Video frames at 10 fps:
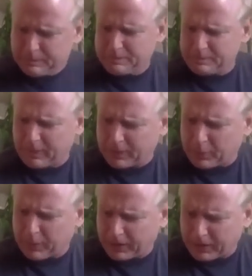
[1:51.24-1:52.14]
That's
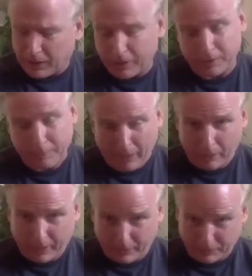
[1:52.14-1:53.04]
why they call it the
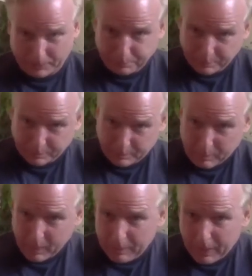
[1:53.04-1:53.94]
powerhouse.
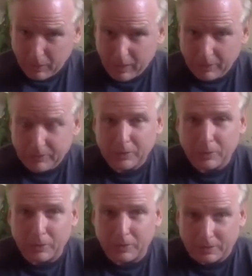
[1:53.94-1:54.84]
Powerhouse and
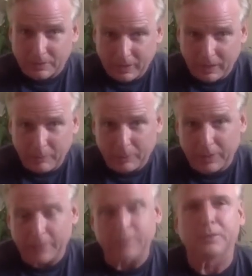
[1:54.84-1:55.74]
core are the same
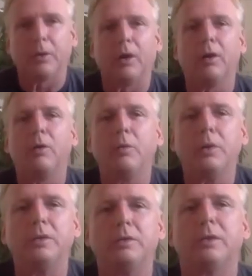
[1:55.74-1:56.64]
thing. So
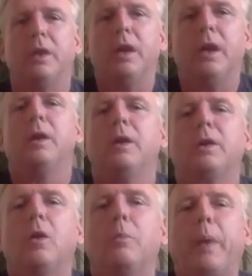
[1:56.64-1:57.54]
always
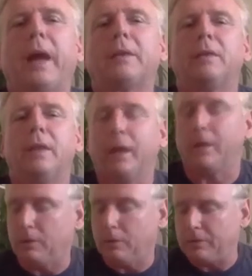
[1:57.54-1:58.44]
go back to that.
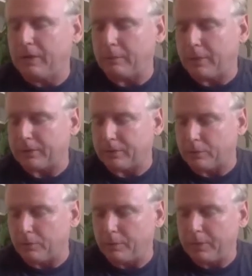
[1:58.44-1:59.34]
Use that muscle
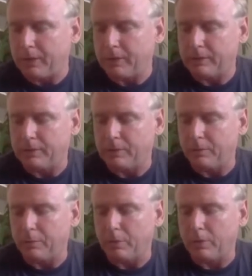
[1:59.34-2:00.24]
group to
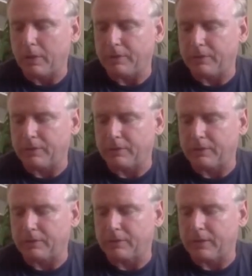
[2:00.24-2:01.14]
pull off these
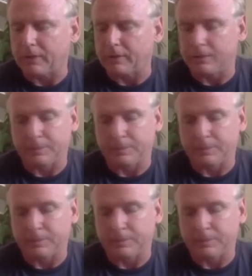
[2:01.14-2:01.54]
exercises.